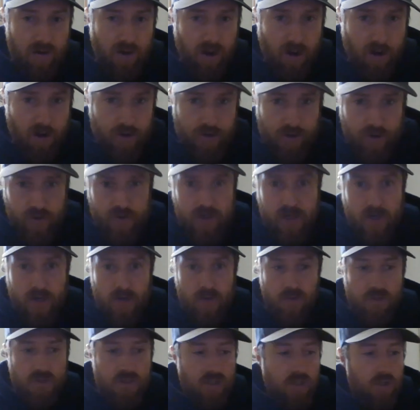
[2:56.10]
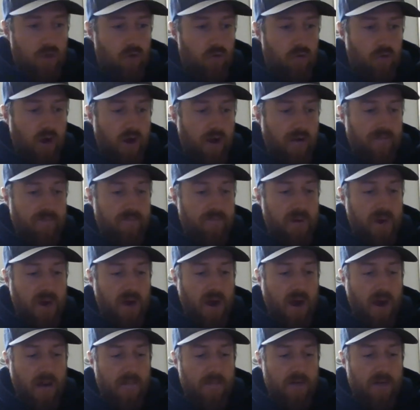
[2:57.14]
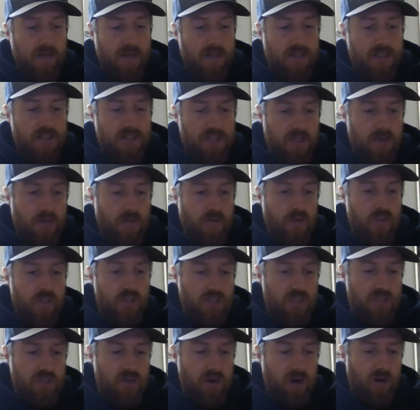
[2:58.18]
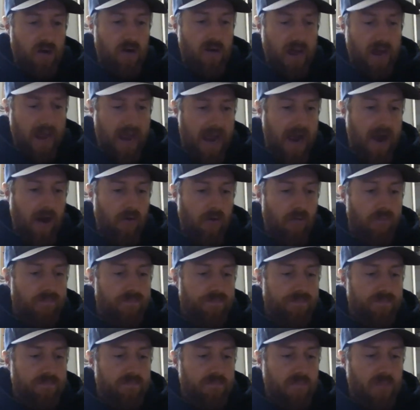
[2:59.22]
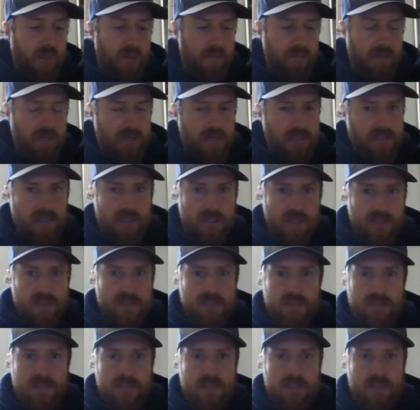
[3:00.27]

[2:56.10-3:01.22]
our new year was a little rough, but I'm gonna still start out because it is